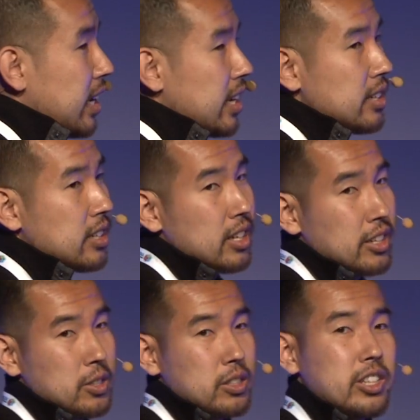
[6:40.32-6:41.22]
and
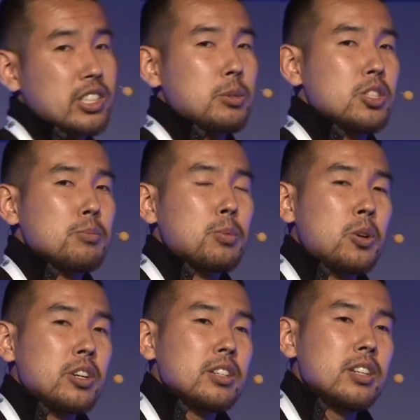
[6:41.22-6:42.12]
customer
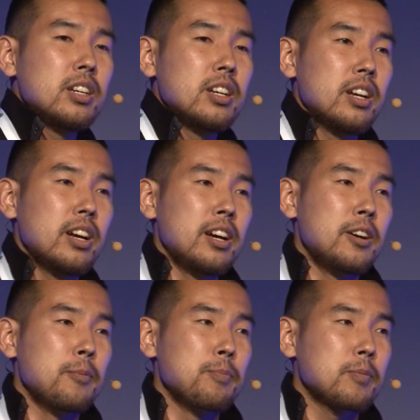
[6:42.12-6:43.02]
support.
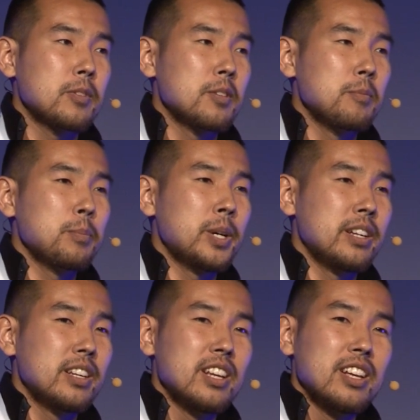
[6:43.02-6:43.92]

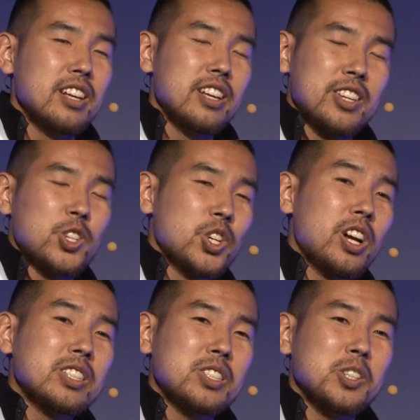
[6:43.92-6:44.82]
But you should
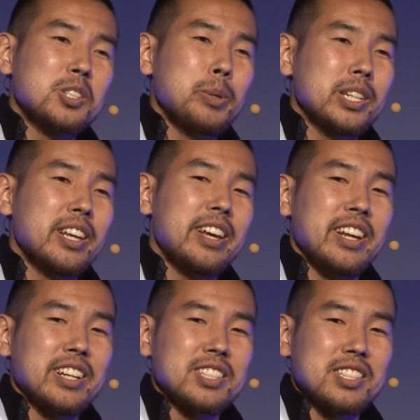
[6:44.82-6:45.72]
also expect
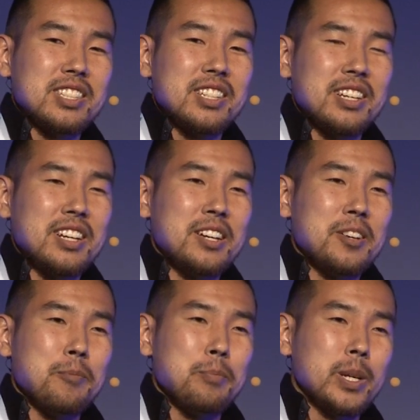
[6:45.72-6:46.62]
headaches
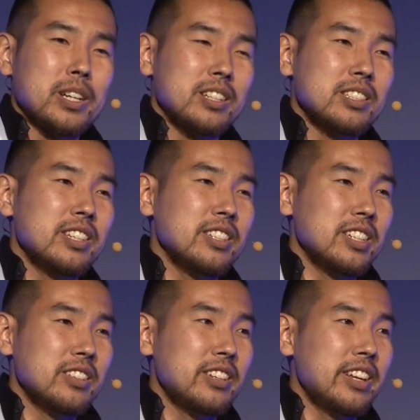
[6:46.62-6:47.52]
because
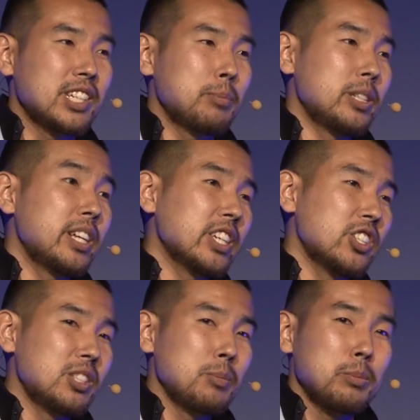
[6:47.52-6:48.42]

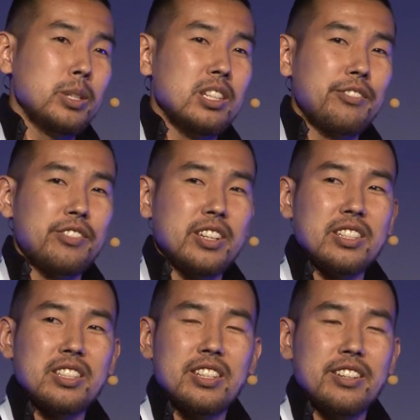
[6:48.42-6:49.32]
expectations may be
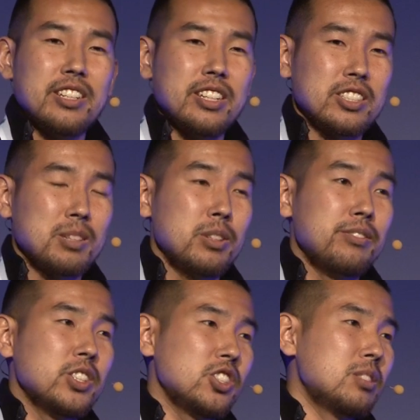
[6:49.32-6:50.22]
different. Some of the
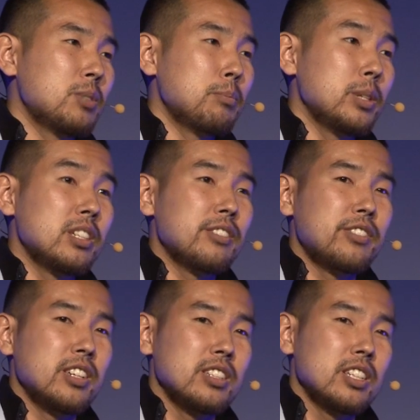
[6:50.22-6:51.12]
visions might be
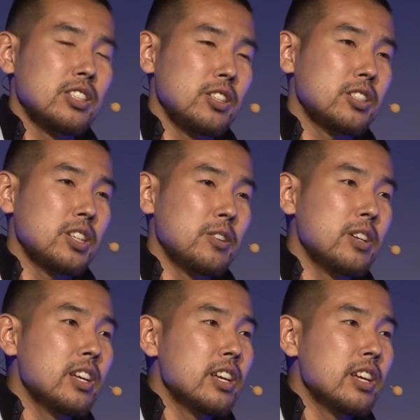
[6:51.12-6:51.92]
different, and so